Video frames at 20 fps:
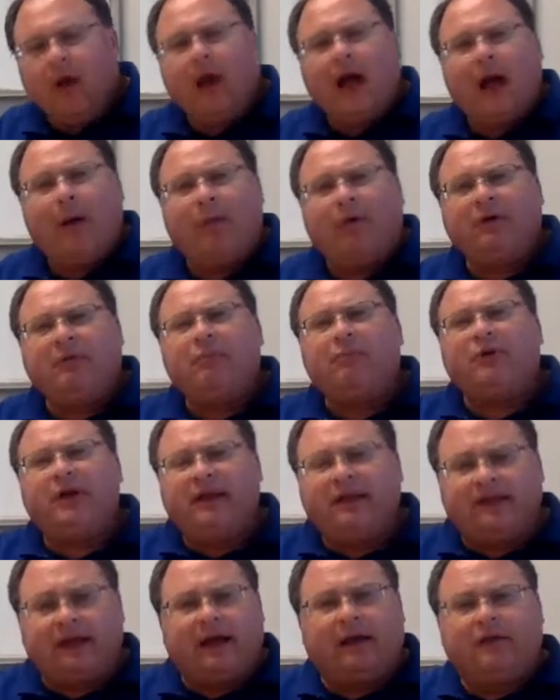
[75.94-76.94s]
I want to
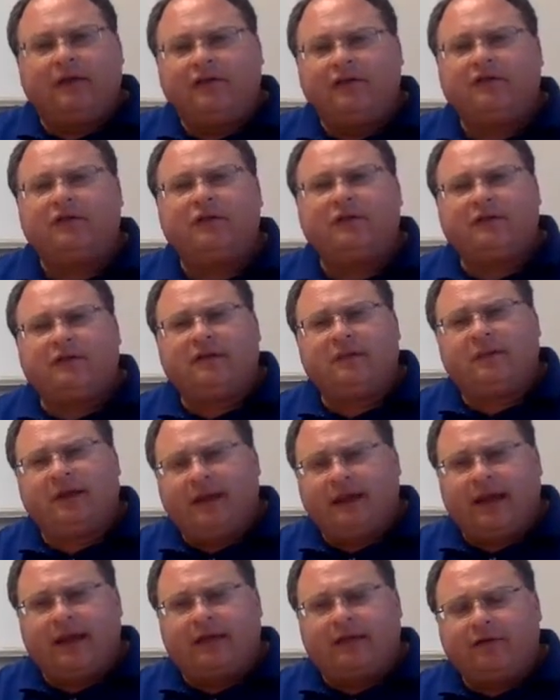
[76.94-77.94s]
break down. This is going
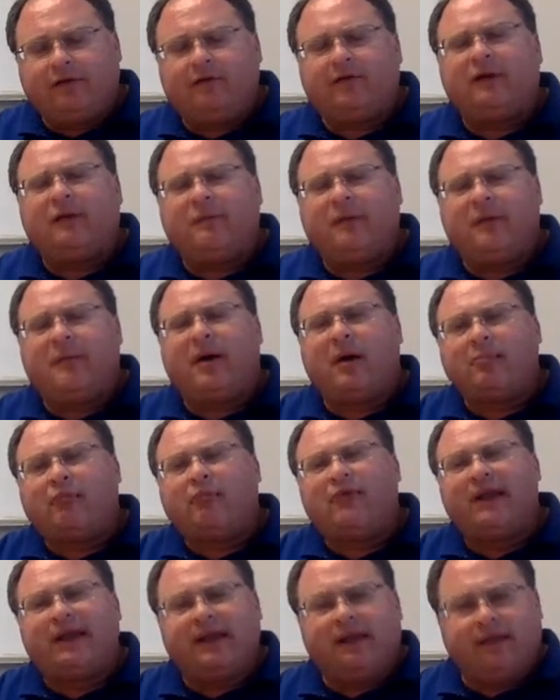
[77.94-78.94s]
to be about
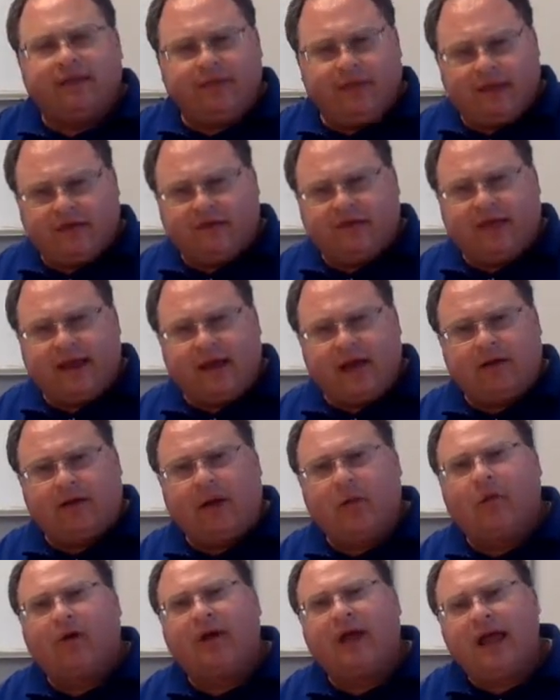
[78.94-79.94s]
breaking things down.
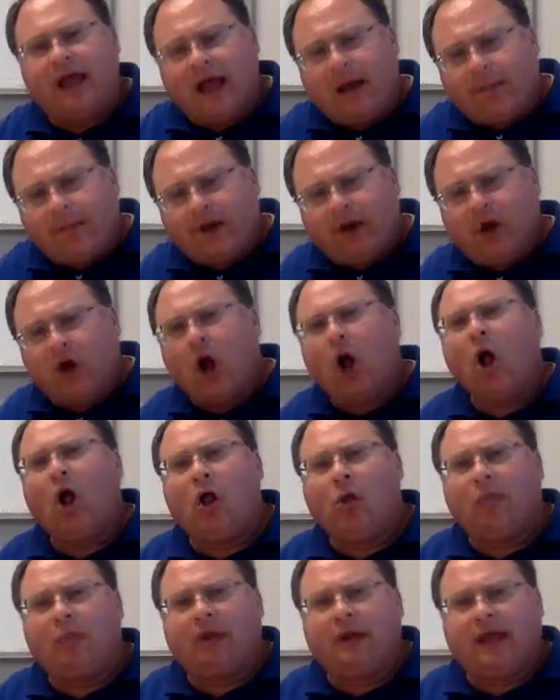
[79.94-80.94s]
I'm going to
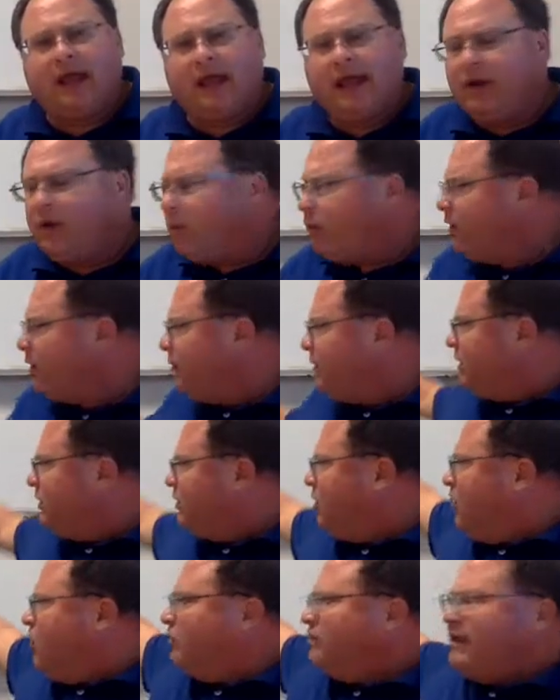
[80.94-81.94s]
culminate when I'm going to
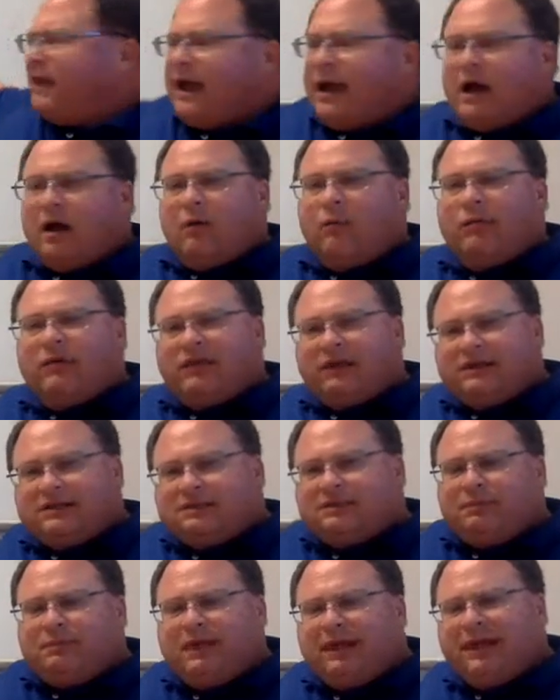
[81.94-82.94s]
go down with
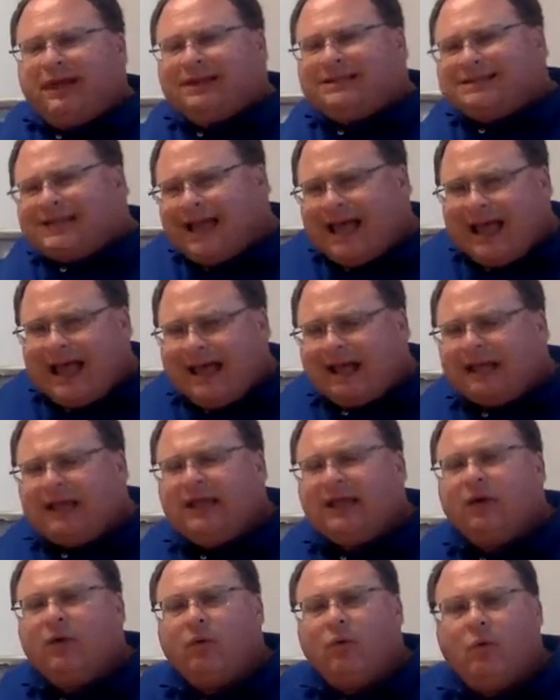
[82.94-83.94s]
explaining
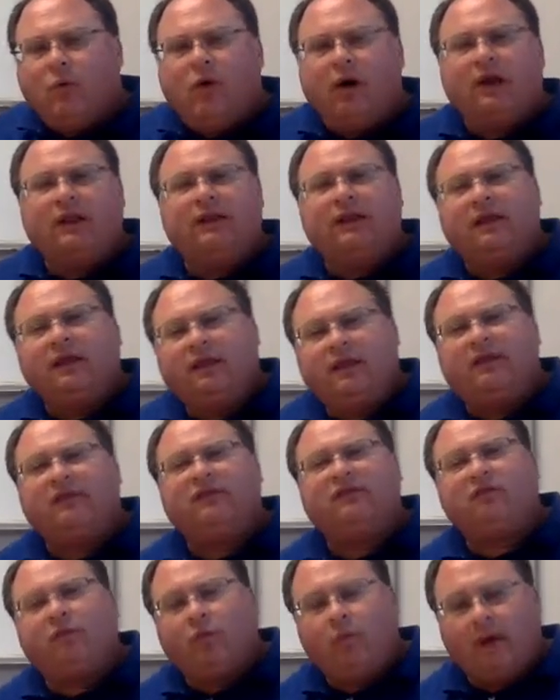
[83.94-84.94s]
exactly what
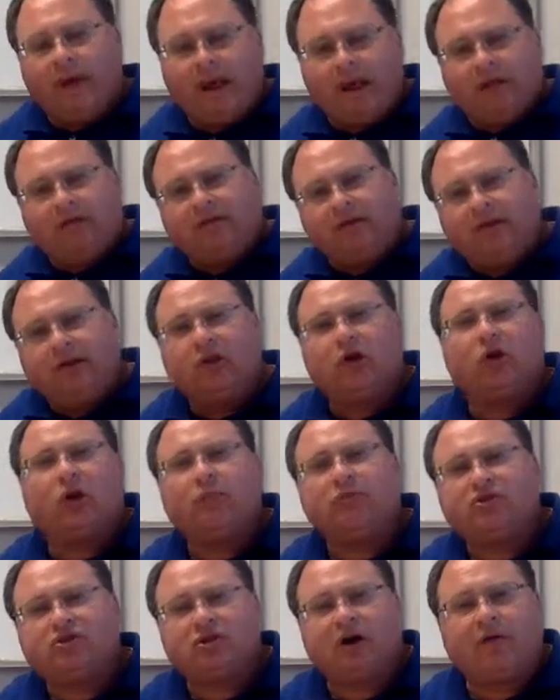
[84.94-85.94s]
this whale Tilikum
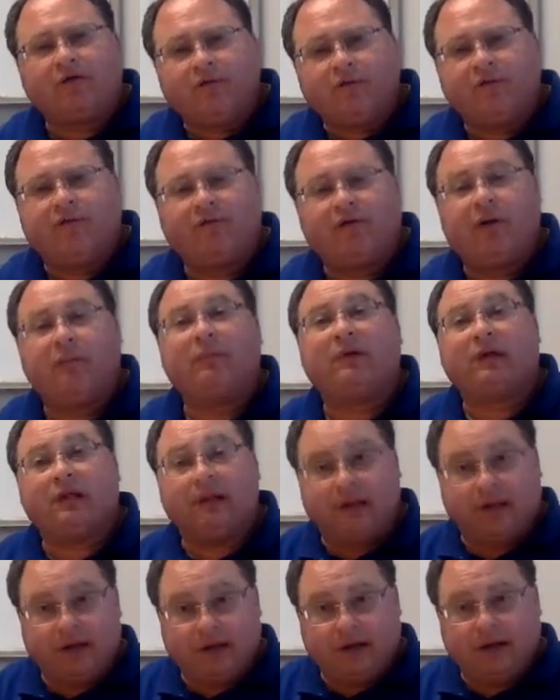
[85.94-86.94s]
suffered from
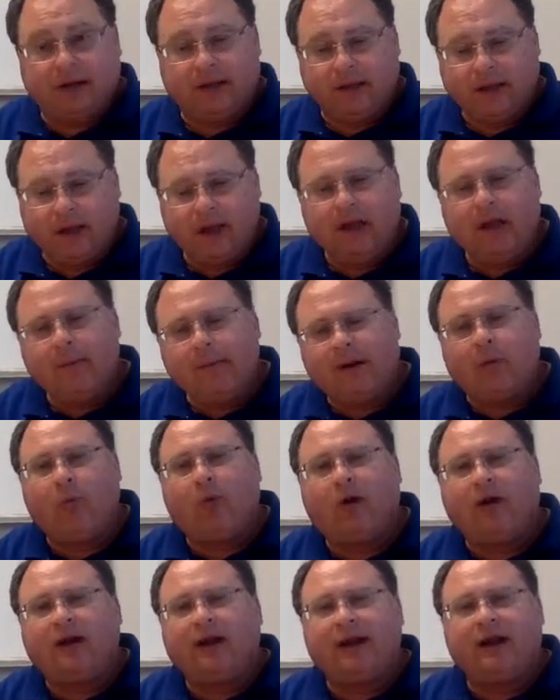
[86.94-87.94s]
clinically. But I
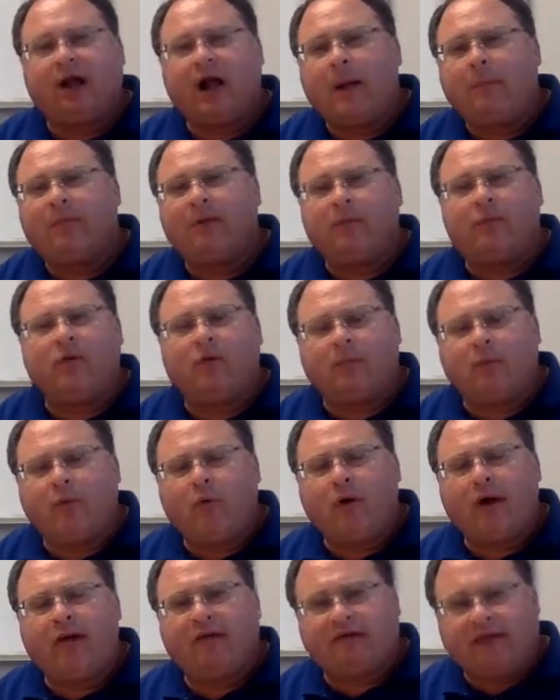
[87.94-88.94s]
want to get a couple of more
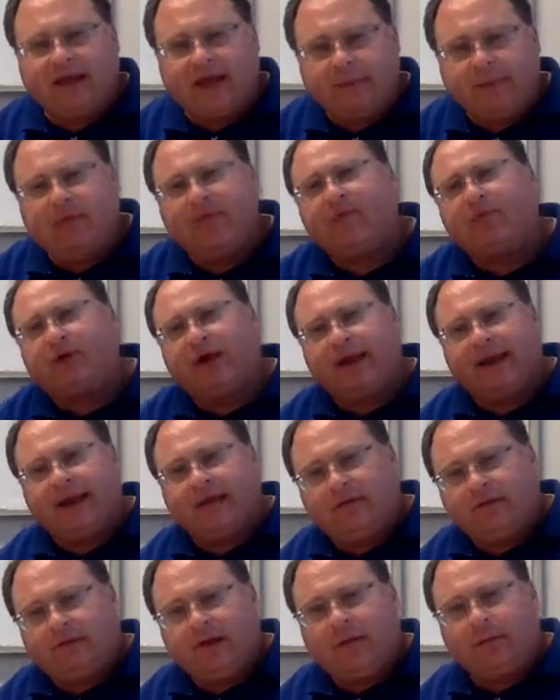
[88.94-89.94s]
points in before I get
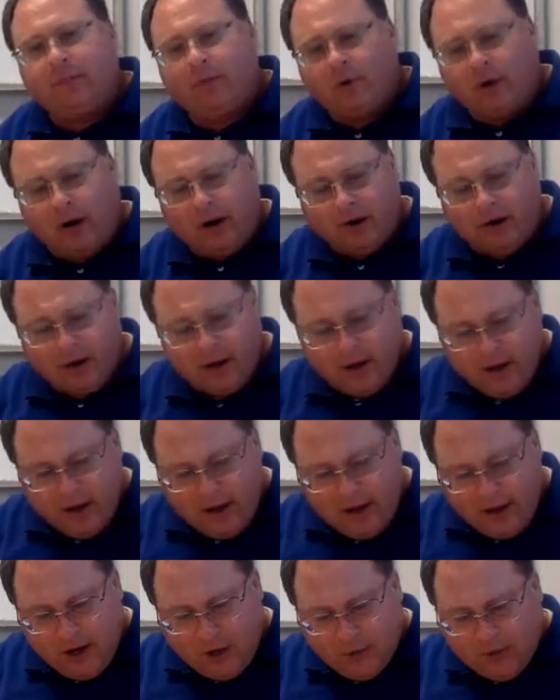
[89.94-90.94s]
to that part.
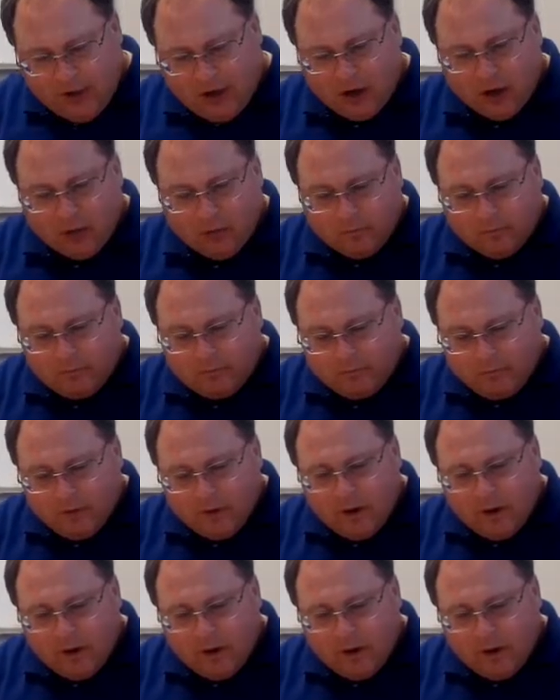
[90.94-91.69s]
Here we go.